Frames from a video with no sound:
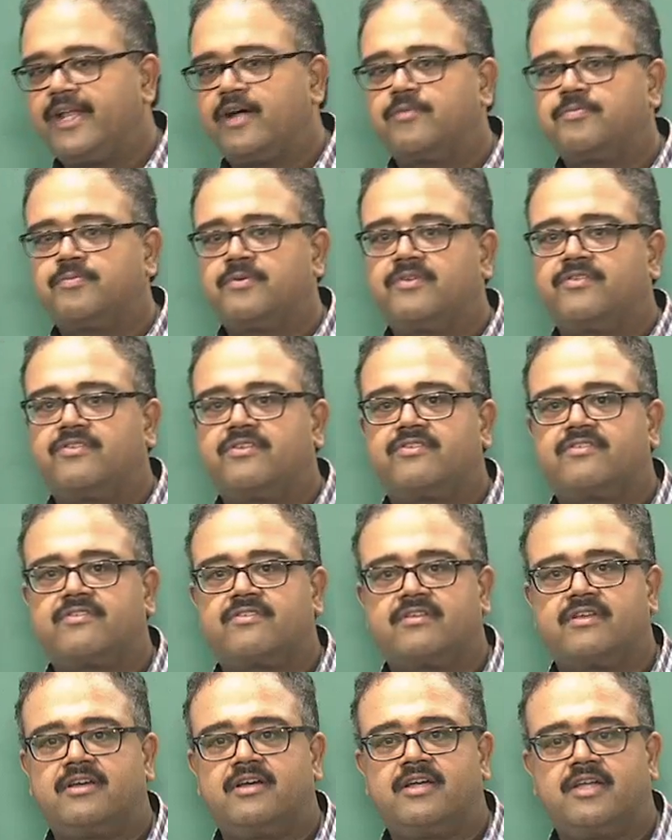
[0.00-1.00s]
outputs is
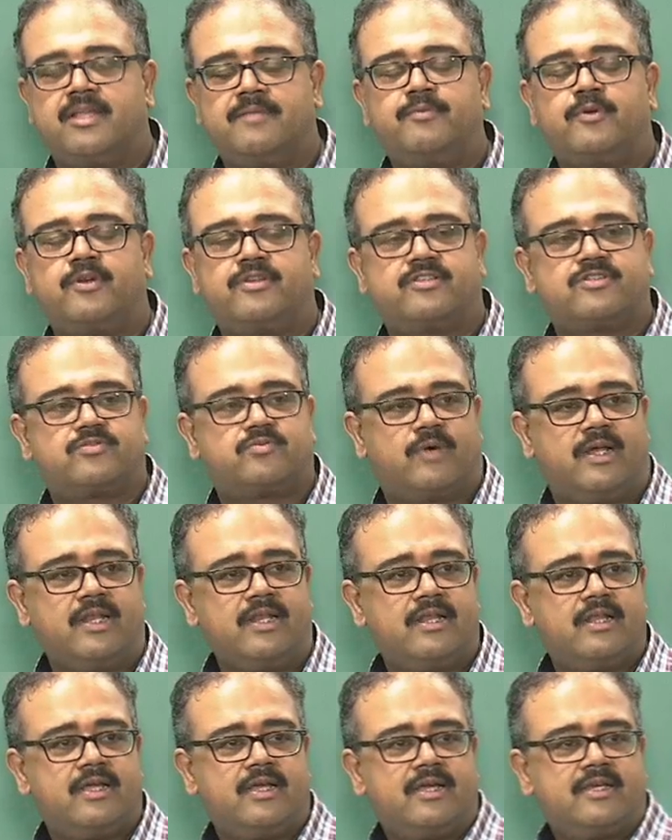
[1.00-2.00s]
inputs is 1,
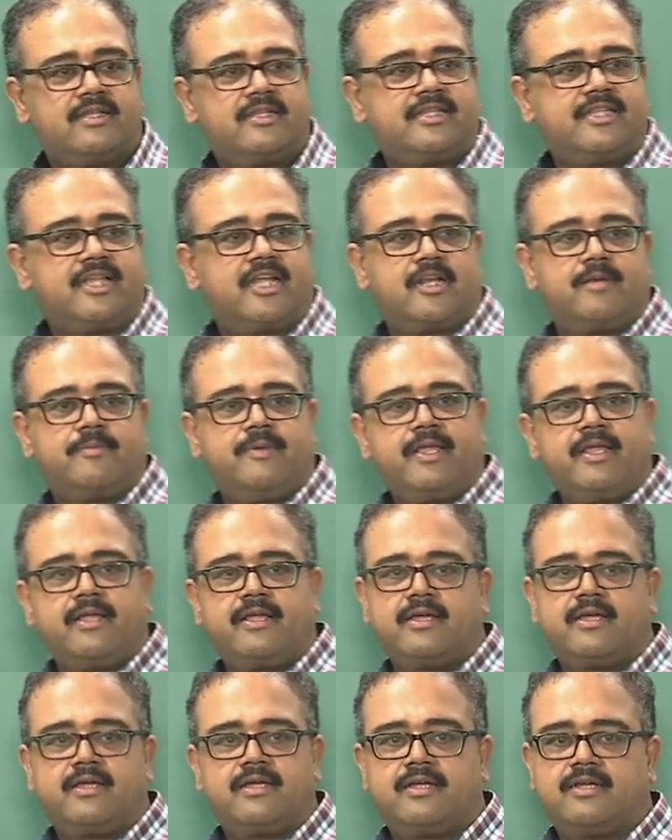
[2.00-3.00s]
then there will be
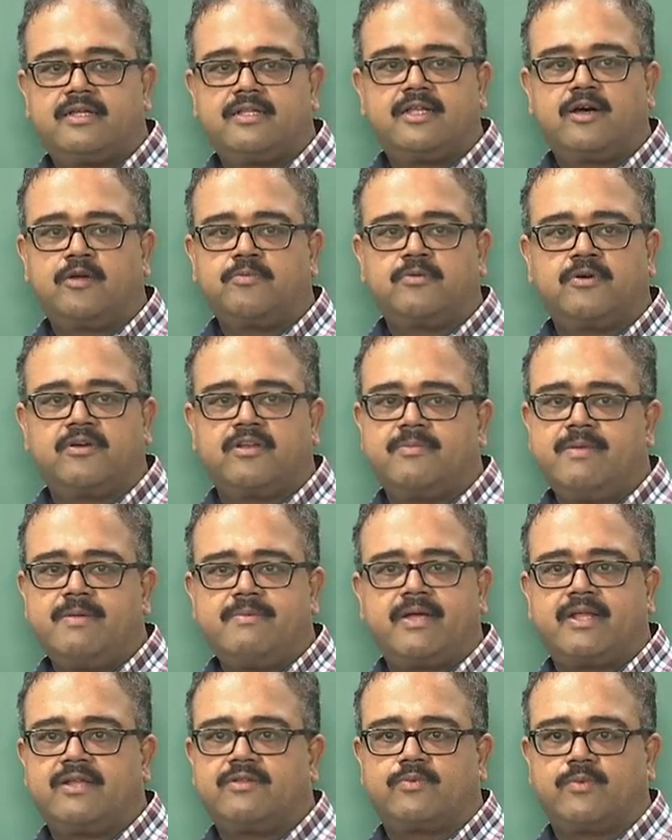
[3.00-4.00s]
the output will be
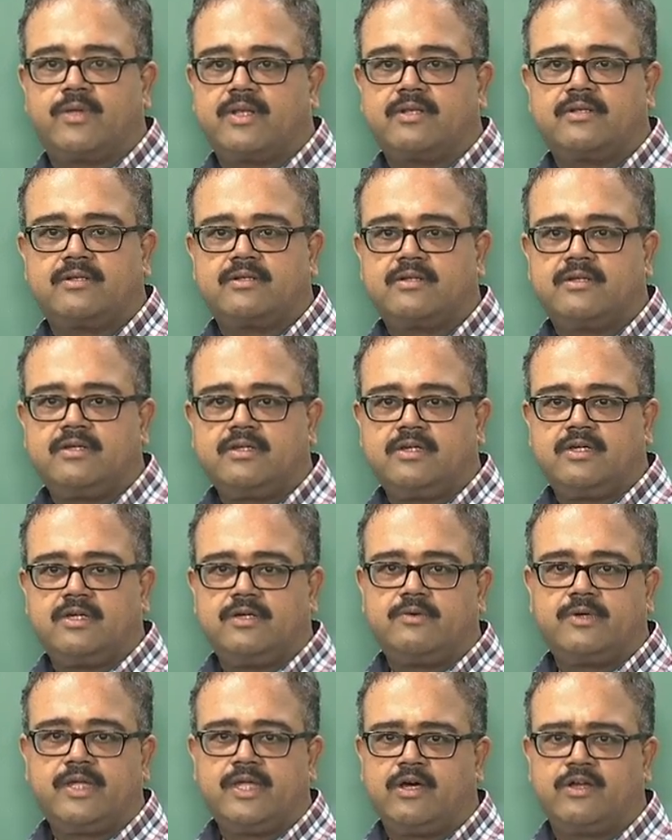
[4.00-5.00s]
minus 1,
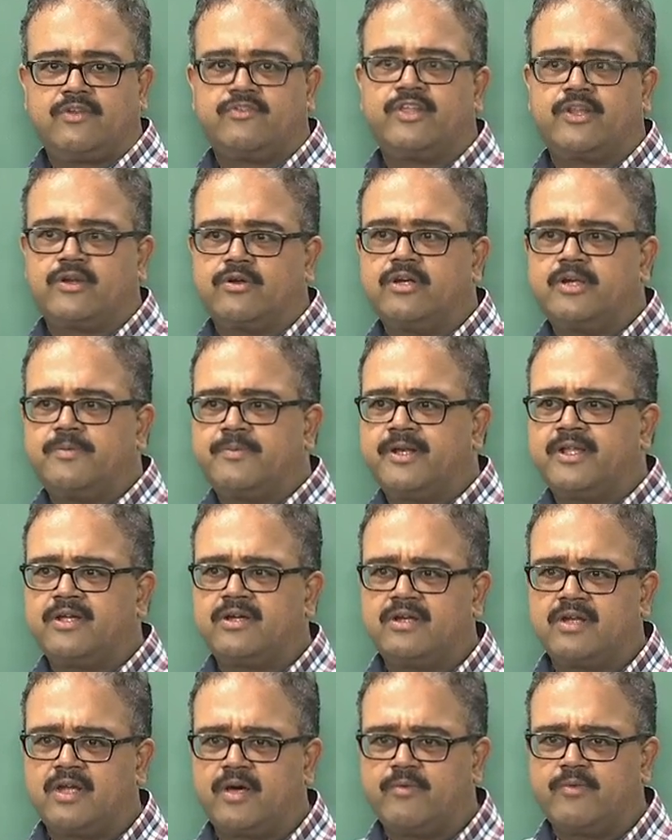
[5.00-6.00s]
okay, or 0 depending
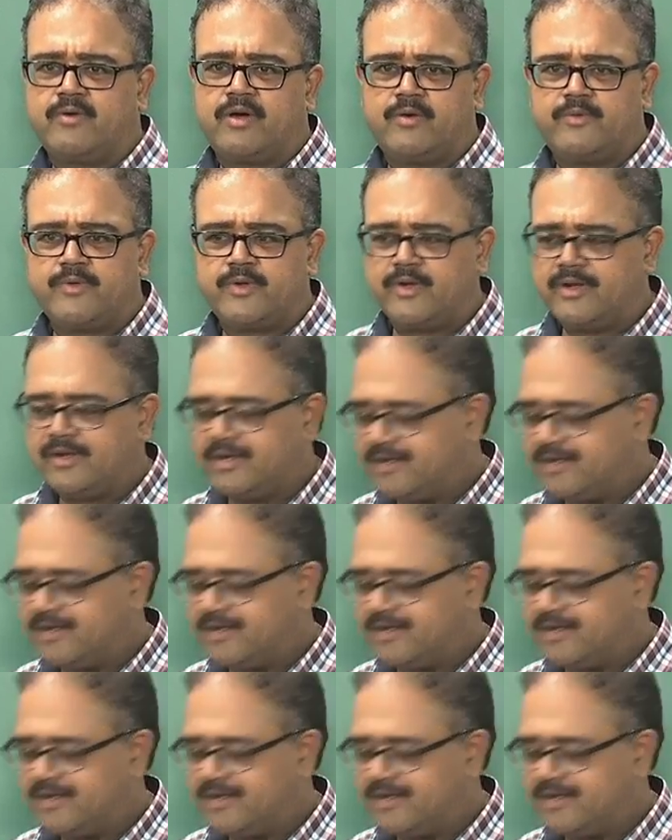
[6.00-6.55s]
on how you are